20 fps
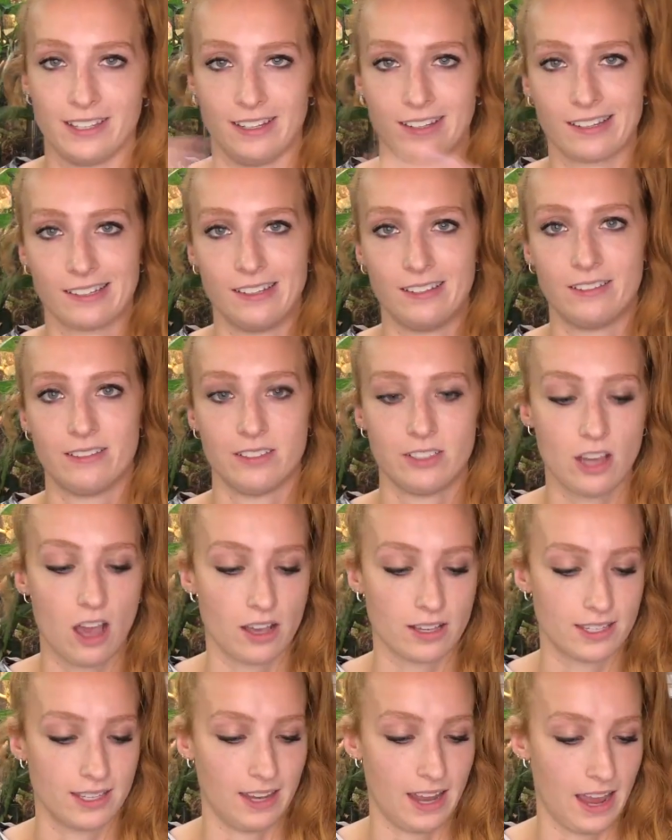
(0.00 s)
and
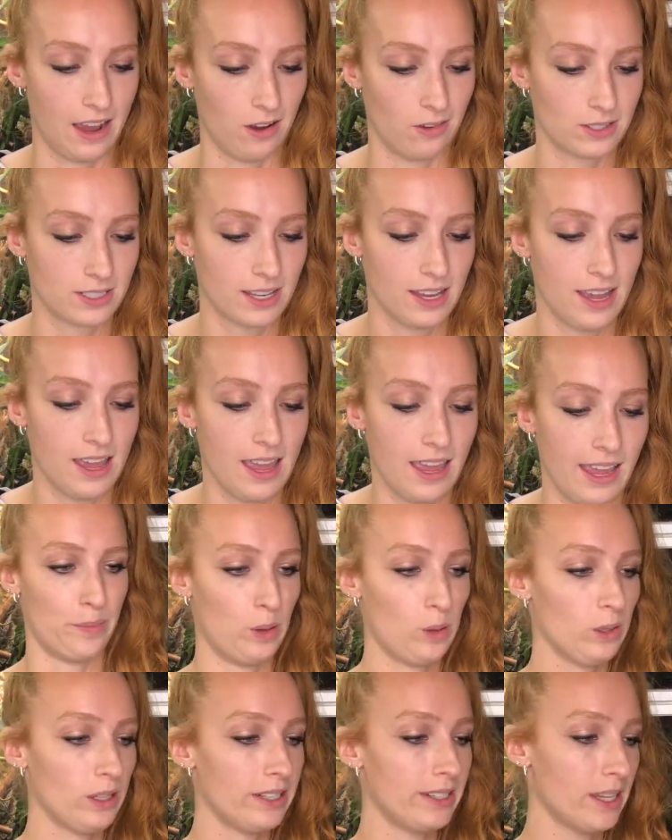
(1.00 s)
toss it out.
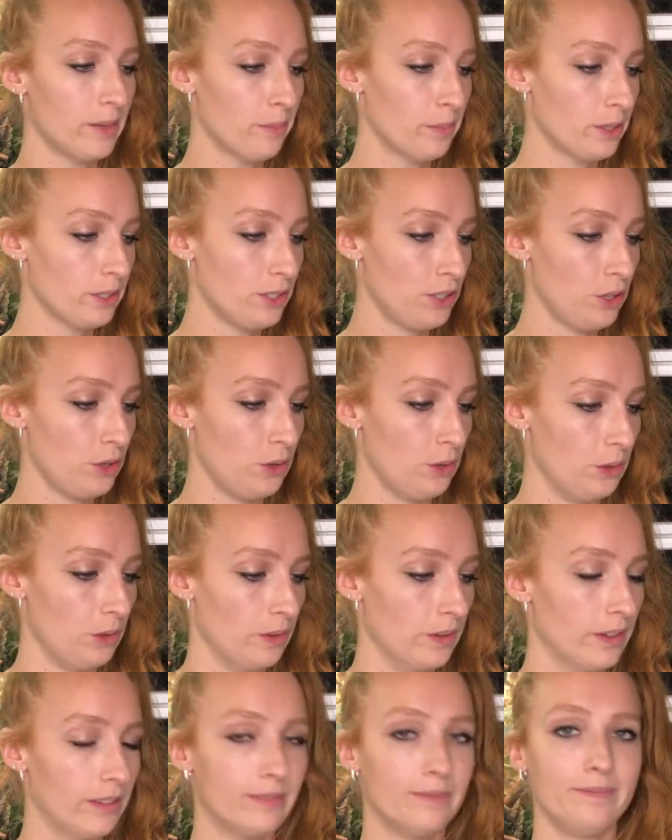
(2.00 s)
Bullet number
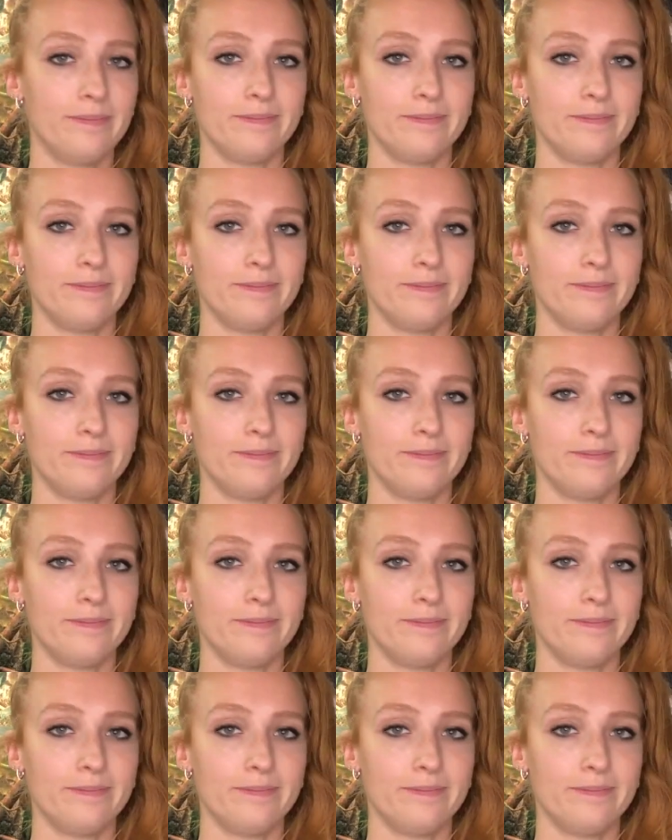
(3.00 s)
2.